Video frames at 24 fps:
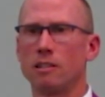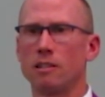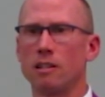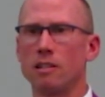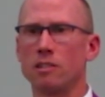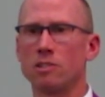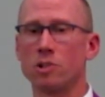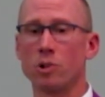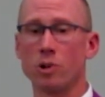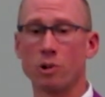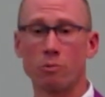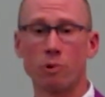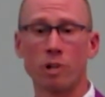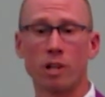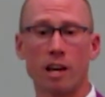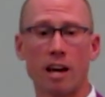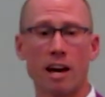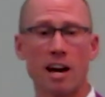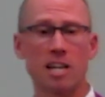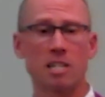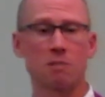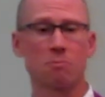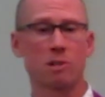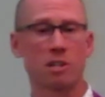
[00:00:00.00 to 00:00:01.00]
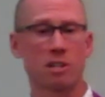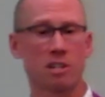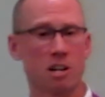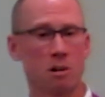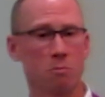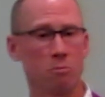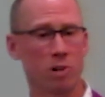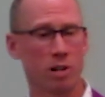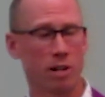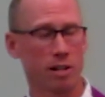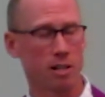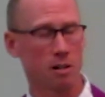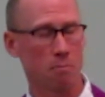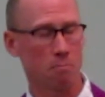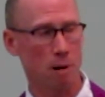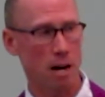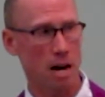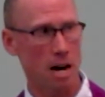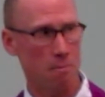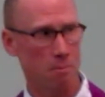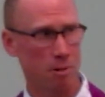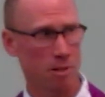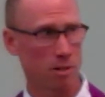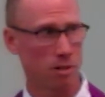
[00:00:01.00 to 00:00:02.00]
And so it really has become one of the
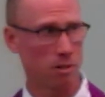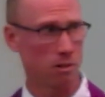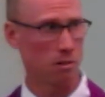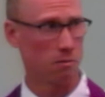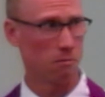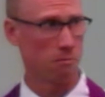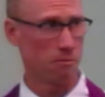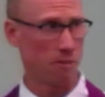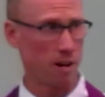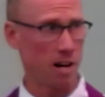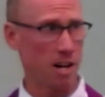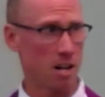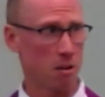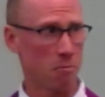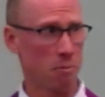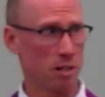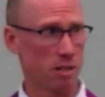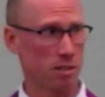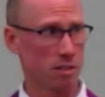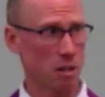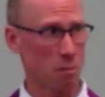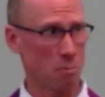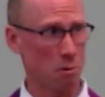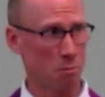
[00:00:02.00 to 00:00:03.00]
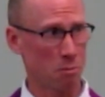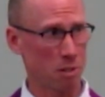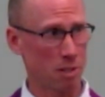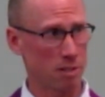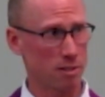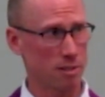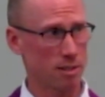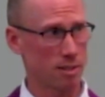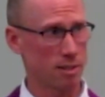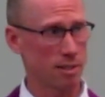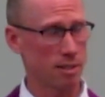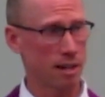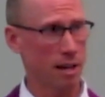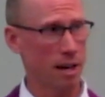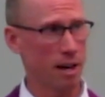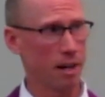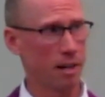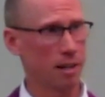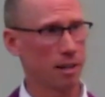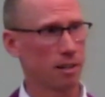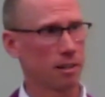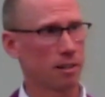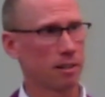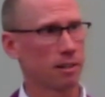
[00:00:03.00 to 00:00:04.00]
popular vitamin supplements to
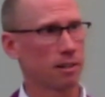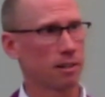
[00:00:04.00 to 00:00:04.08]
take.